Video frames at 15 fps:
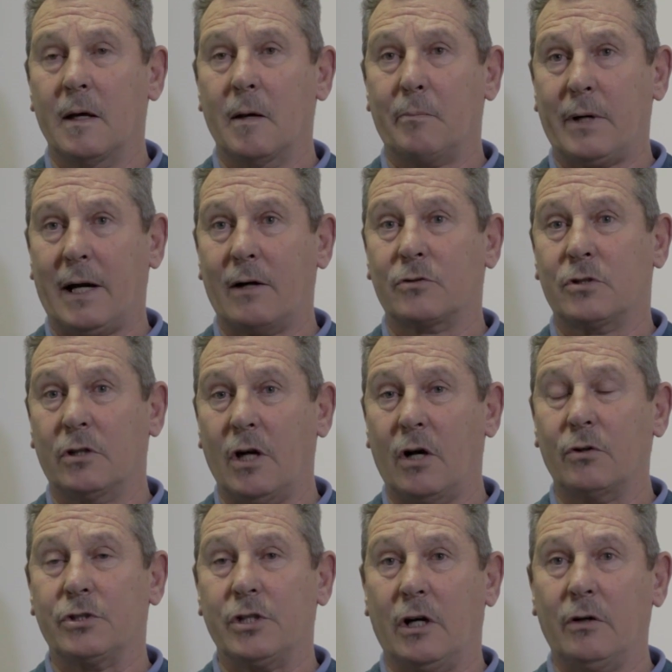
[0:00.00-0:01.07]
proud to
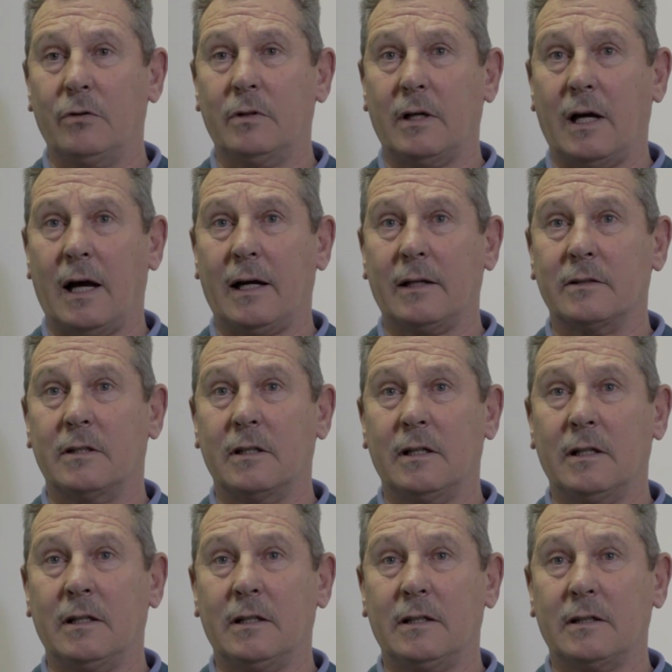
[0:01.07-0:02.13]
know Joe,
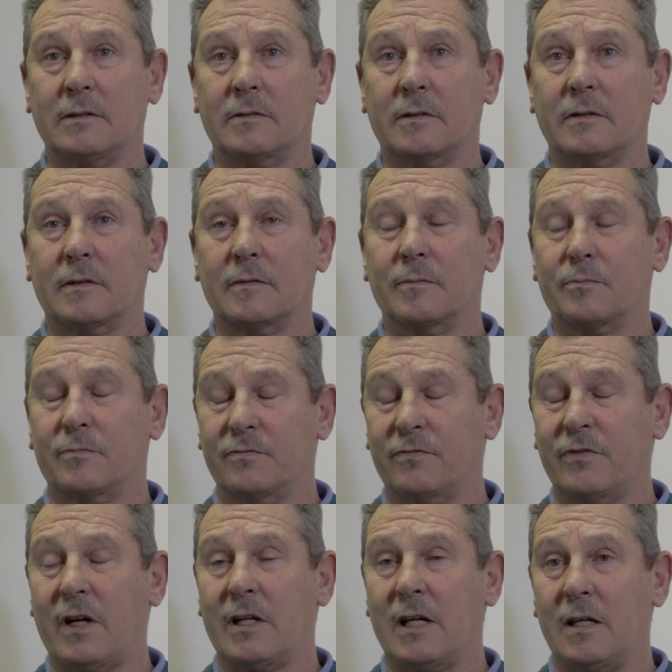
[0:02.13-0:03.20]
and
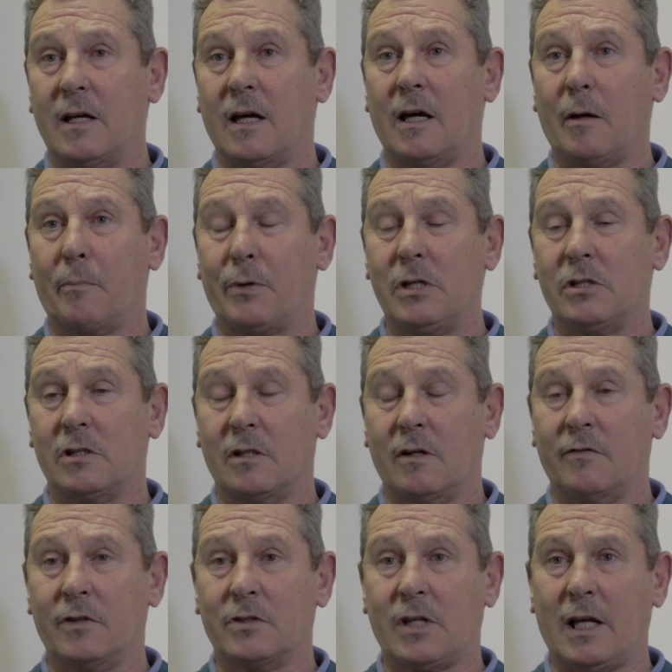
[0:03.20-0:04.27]
very appreciative
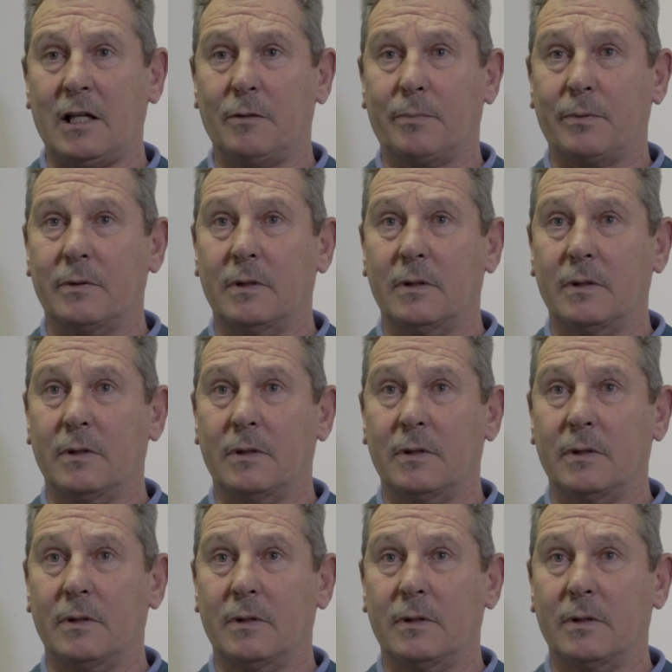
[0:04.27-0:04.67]
of his help.